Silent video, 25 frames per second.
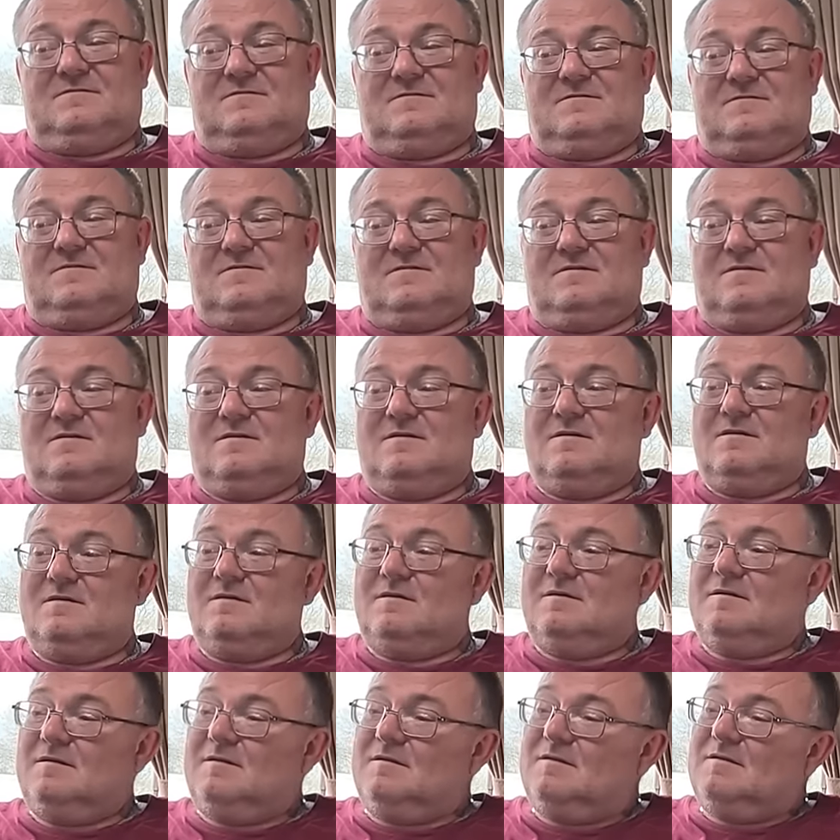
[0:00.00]

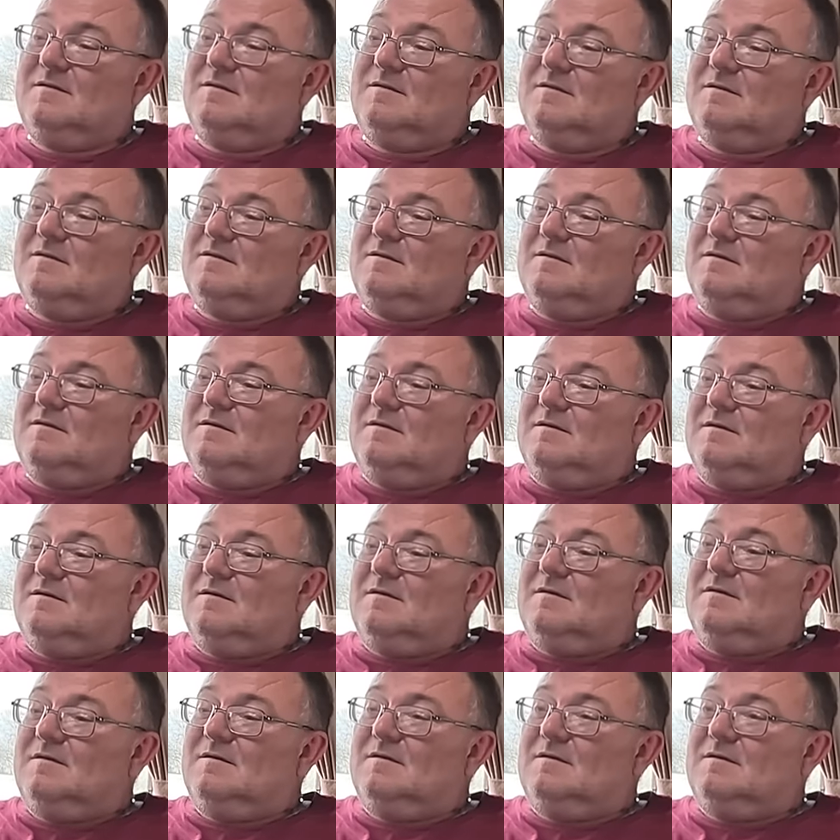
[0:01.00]

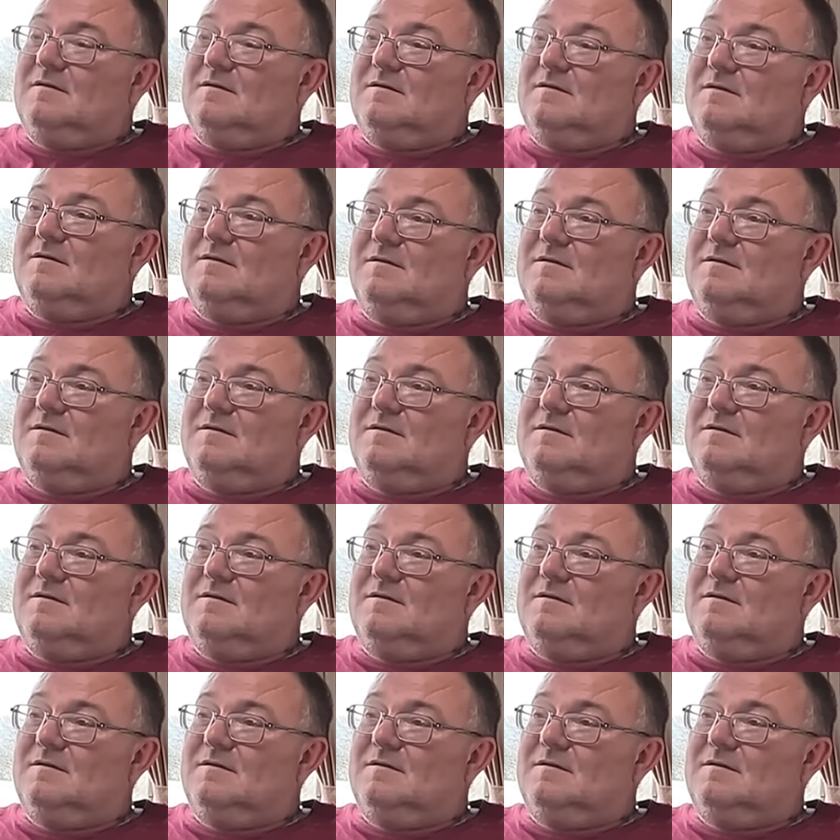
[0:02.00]
No words are spoken by the person on screen.